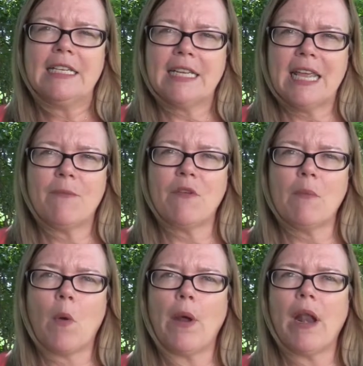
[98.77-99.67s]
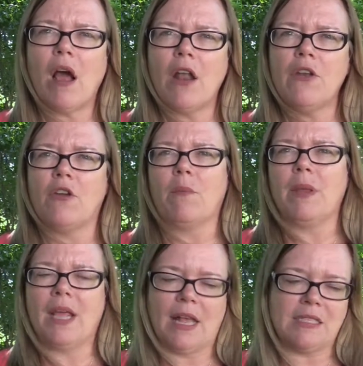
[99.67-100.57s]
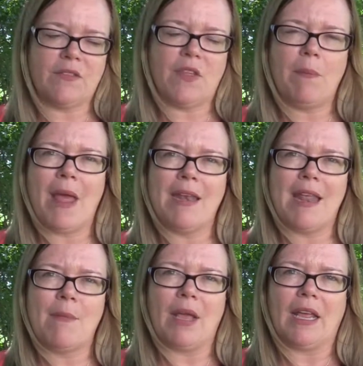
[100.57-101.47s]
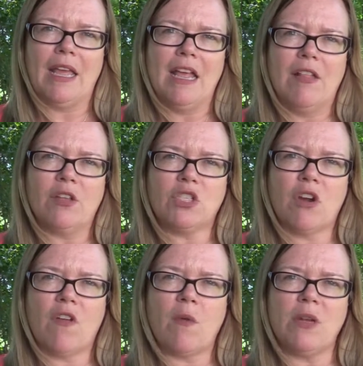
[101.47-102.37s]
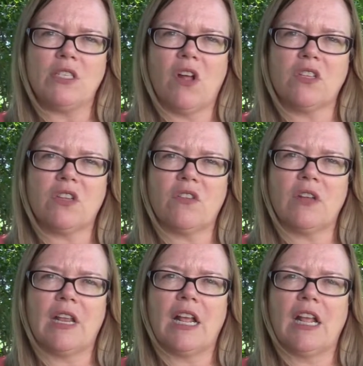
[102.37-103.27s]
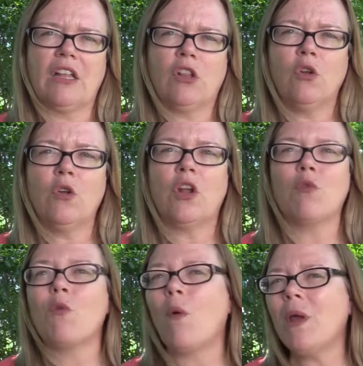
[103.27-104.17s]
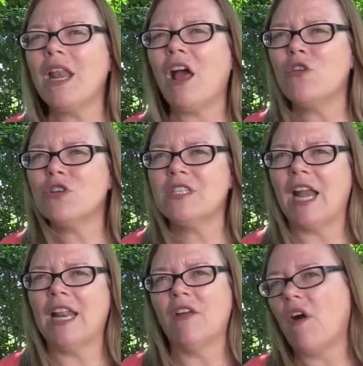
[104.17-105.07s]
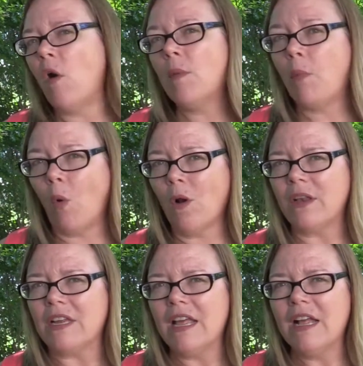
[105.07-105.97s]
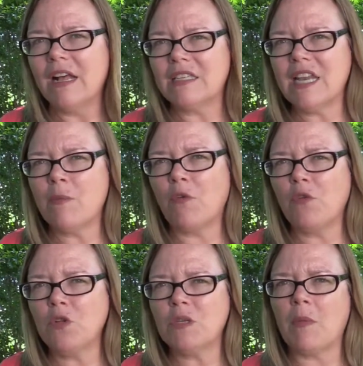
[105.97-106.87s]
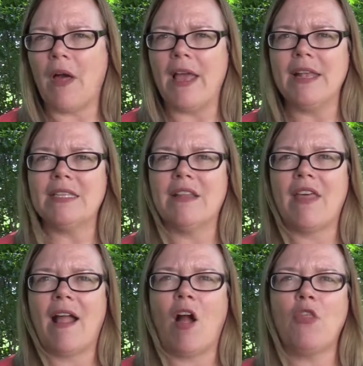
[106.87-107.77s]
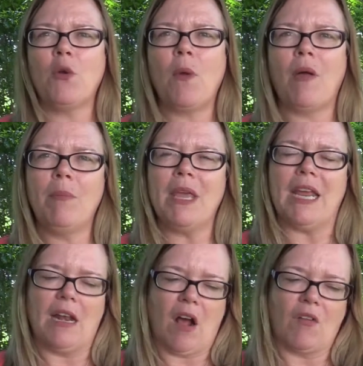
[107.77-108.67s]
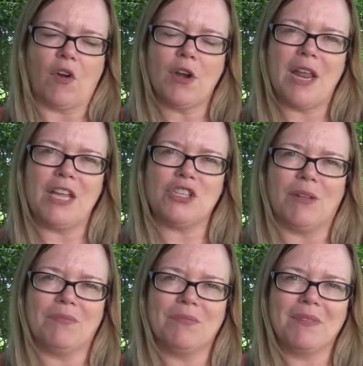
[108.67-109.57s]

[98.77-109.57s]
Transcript: to keep from going under because of the pandemic. The survey results include a growing understanding of how important a stable food supply is in the health and well-being of our nation.